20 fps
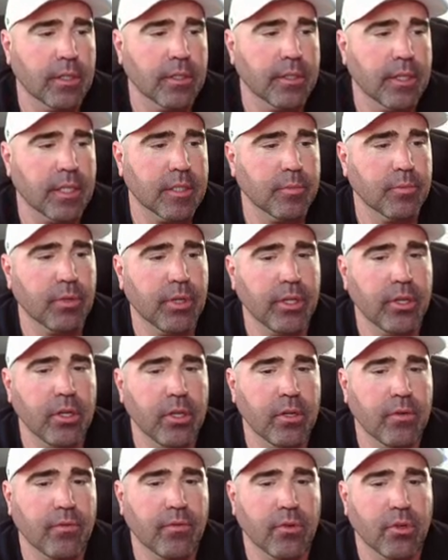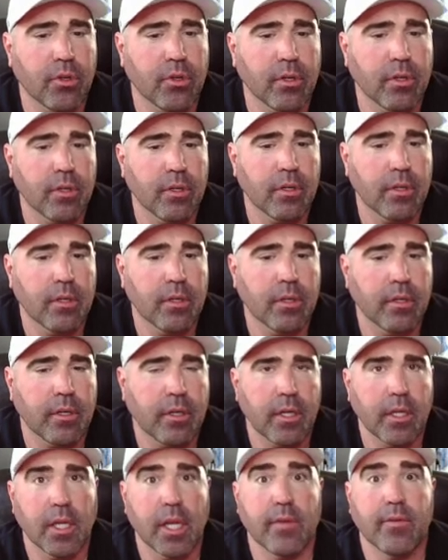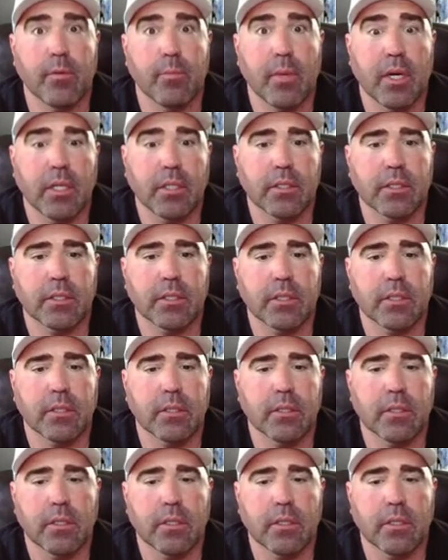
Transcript: That's pretty good for eleven months.